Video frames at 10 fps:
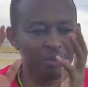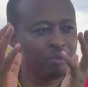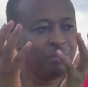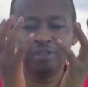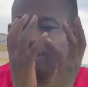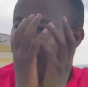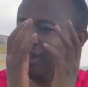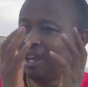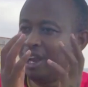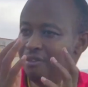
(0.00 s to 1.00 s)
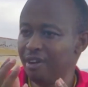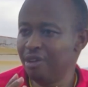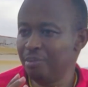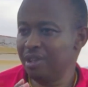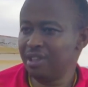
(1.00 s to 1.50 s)
go in an
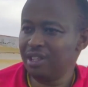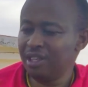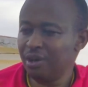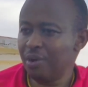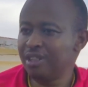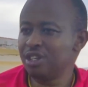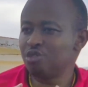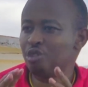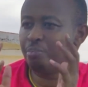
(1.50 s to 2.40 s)
environment where there is no